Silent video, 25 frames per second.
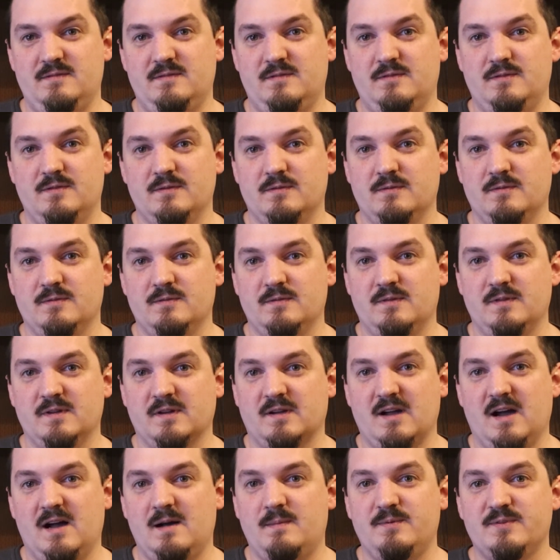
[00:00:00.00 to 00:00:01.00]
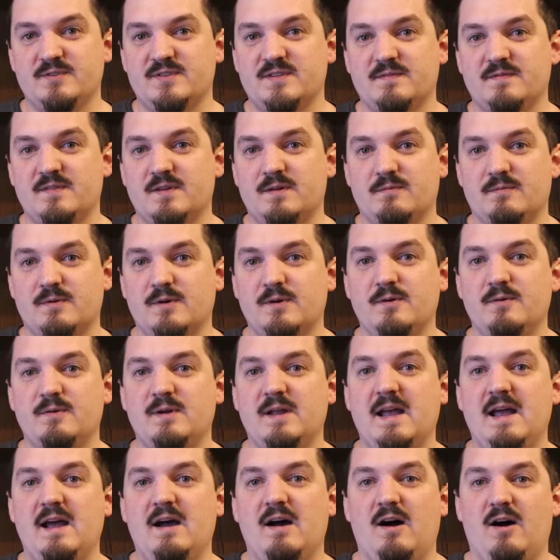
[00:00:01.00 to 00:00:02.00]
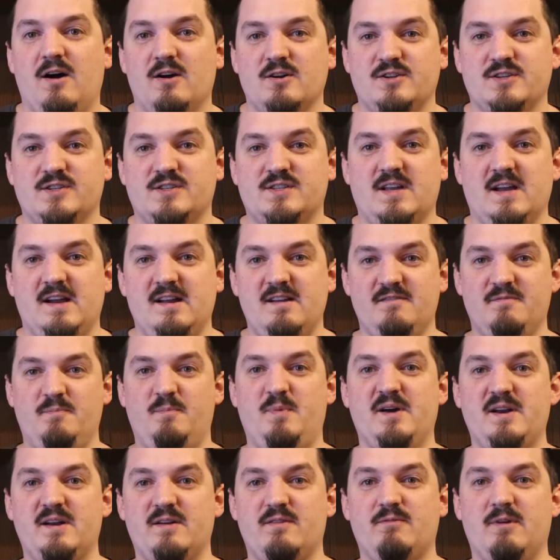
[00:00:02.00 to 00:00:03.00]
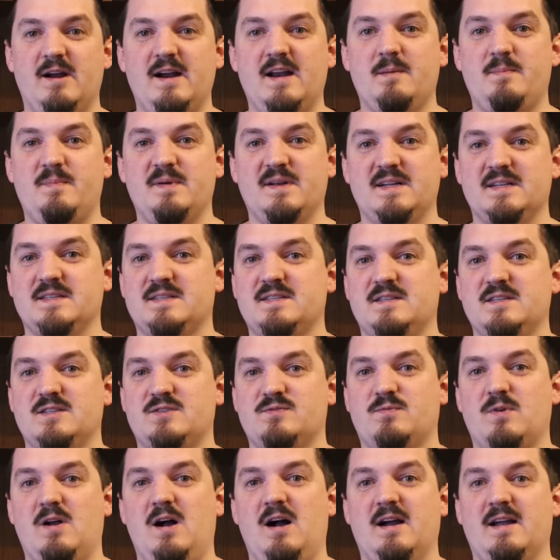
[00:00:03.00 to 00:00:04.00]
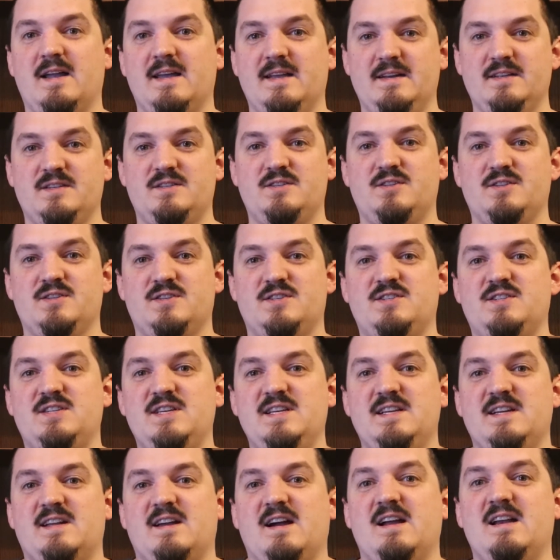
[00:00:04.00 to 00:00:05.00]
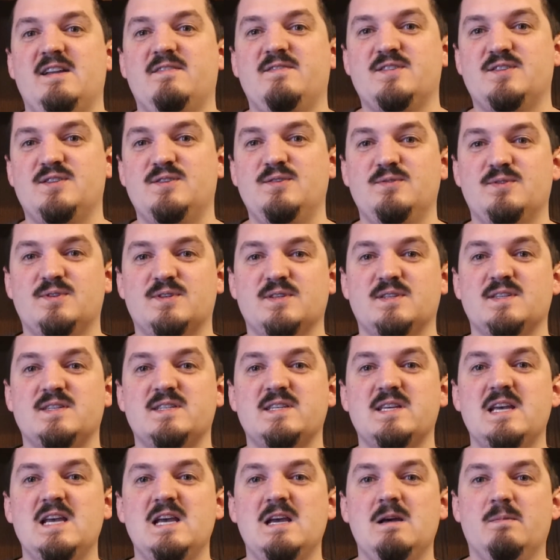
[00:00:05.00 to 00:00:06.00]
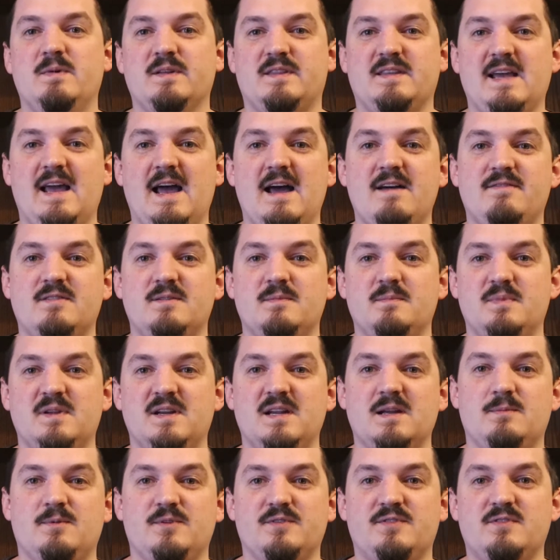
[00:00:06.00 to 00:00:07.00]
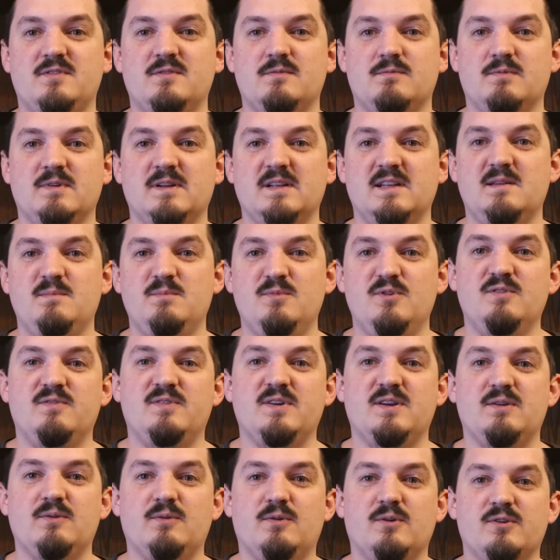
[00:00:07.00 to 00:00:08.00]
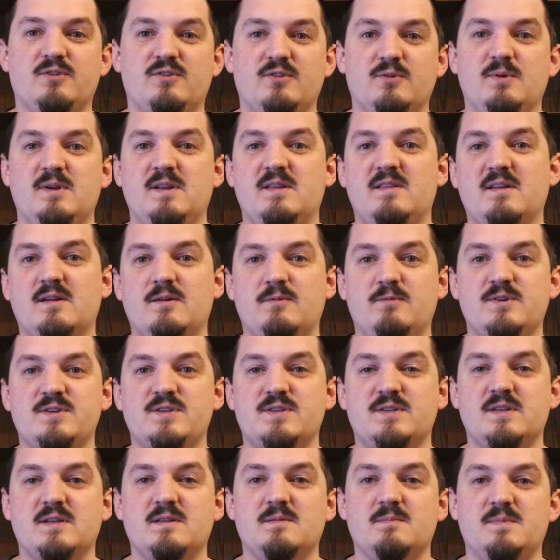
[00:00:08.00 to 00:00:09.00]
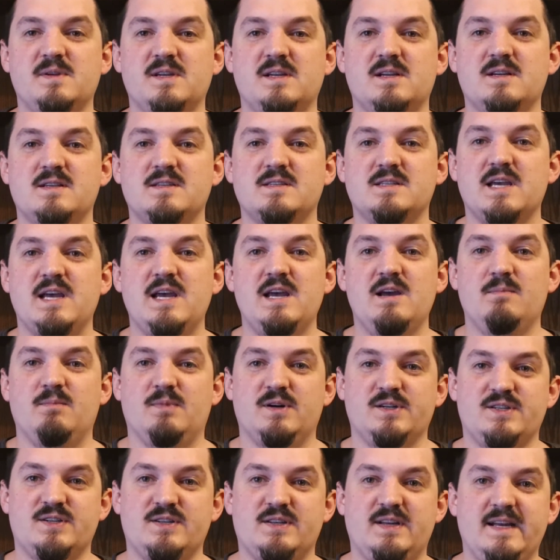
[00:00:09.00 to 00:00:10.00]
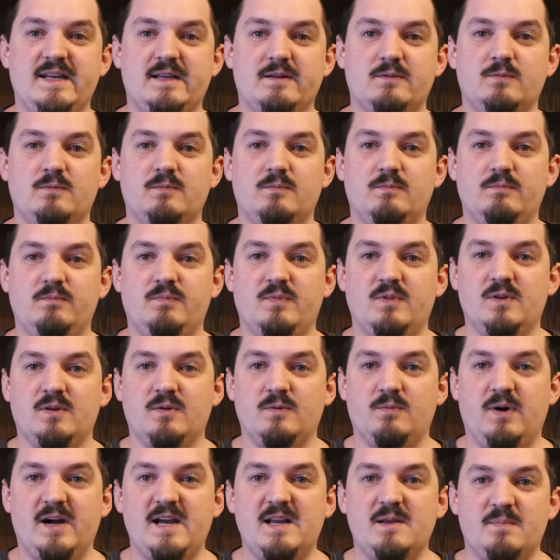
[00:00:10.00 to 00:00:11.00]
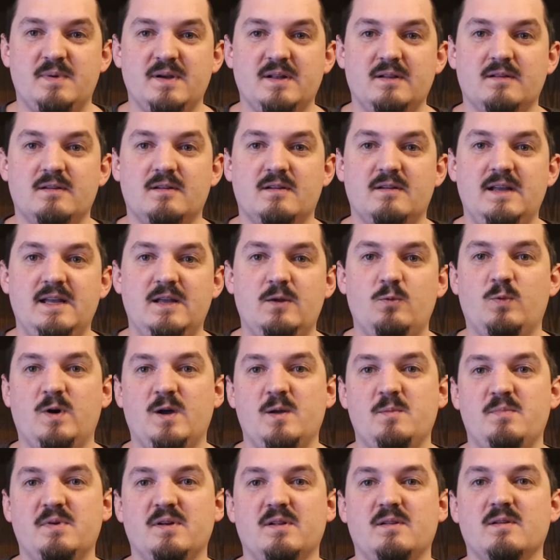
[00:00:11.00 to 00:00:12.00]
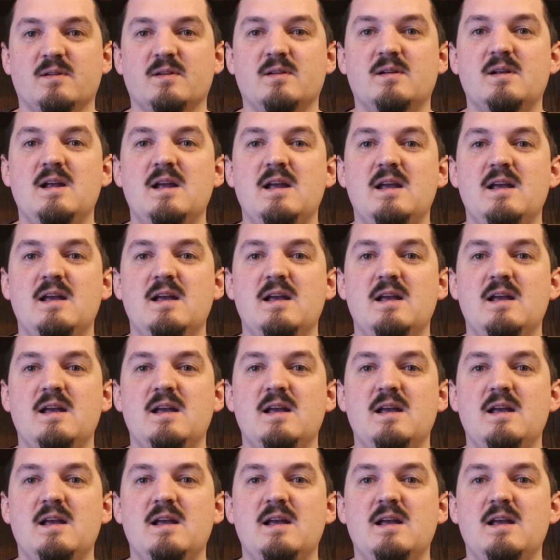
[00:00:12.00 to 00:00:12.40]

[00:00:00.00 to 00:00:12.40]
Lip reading: the cobbles of their road are just kind of butted right up against this rock, and it's just seen kind of as a nuisance. But they haven't been able to really move it or do anything with it, because much like the White Pillar in White Pillar,